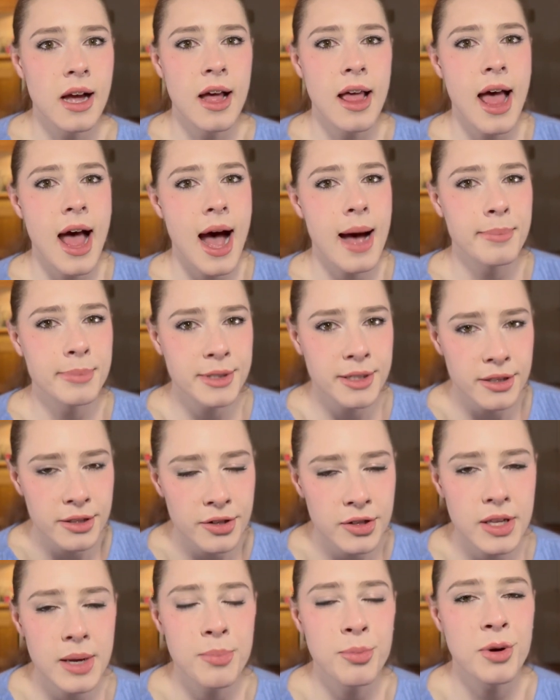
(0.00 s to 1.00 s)

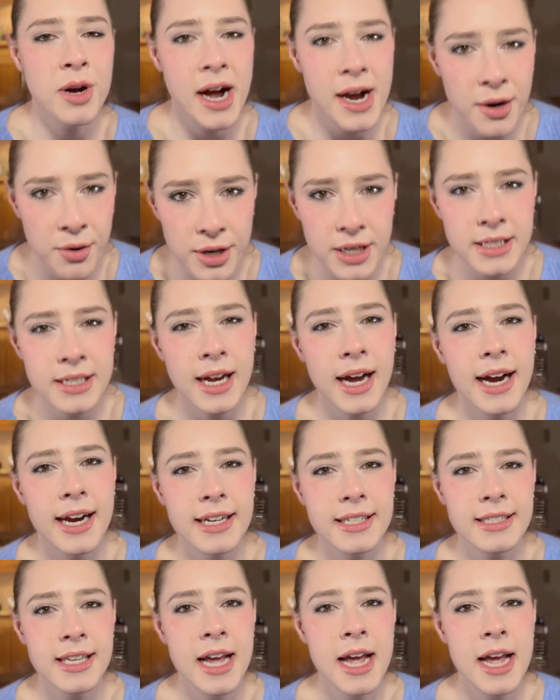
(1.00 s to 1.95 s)
absolutely prioritize